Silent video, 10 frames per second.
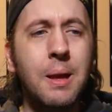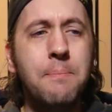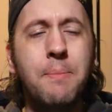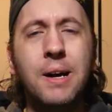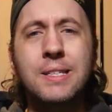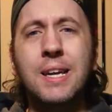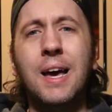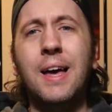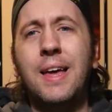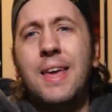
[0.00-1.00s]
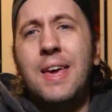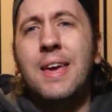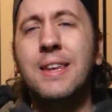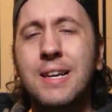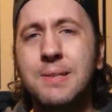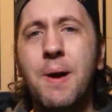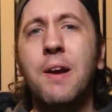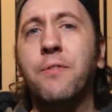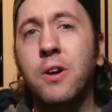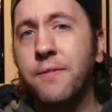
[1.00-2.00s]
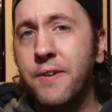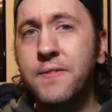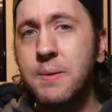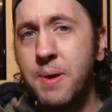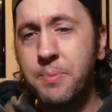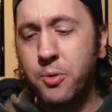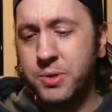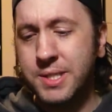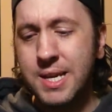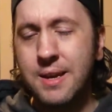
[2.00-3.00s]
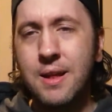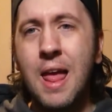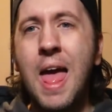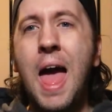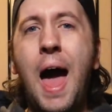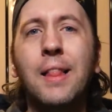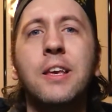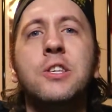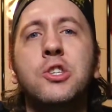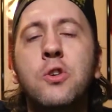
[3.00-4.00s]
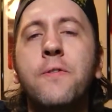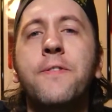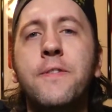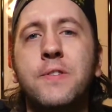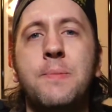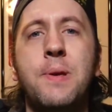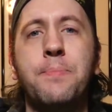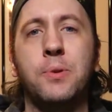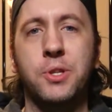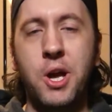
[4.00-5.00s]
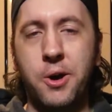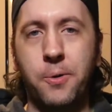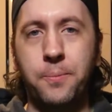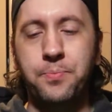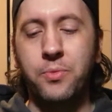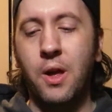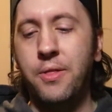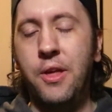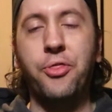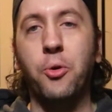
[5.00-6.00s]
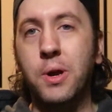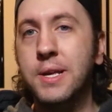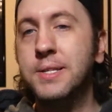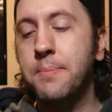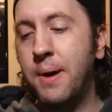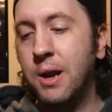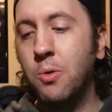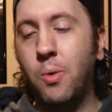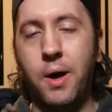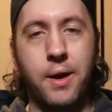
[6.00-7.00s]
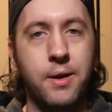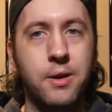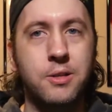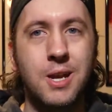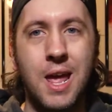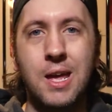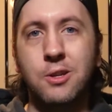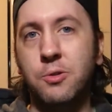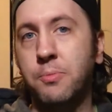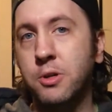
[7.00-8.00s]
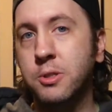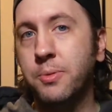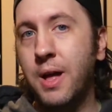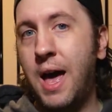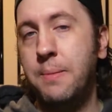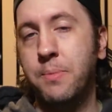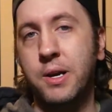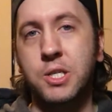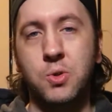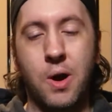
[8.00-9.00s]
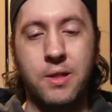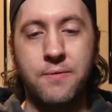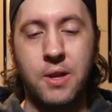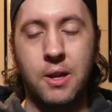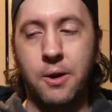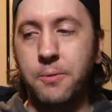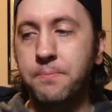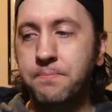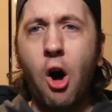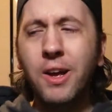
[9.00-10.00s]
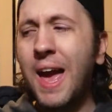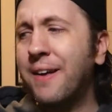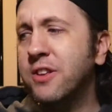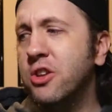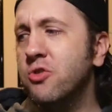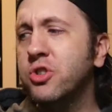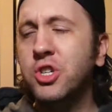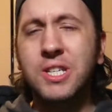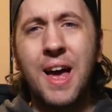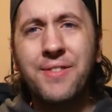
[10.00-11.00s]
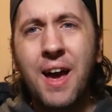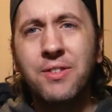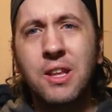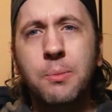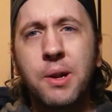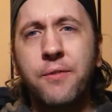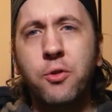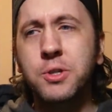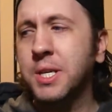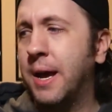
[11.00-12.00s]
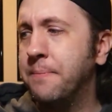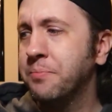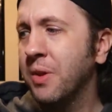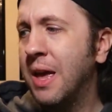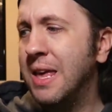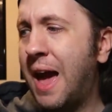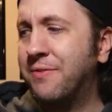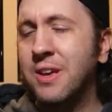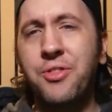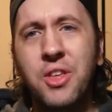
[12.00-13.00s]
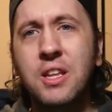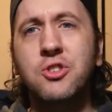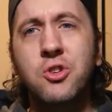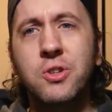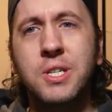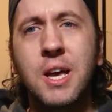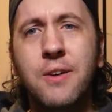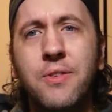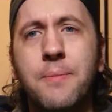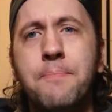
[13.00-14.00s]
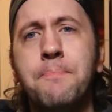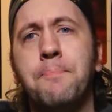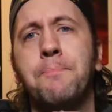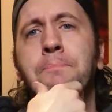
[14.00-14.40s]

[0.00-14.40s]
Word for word: But uh, it, it doesn't matter. For the 50 people who see it, at least you 50 people know that there is a better way to handle multiple ad breaks throughout the video. All you have to do is you just have to have a little bit of foresight. You have to think to yourself, hmm,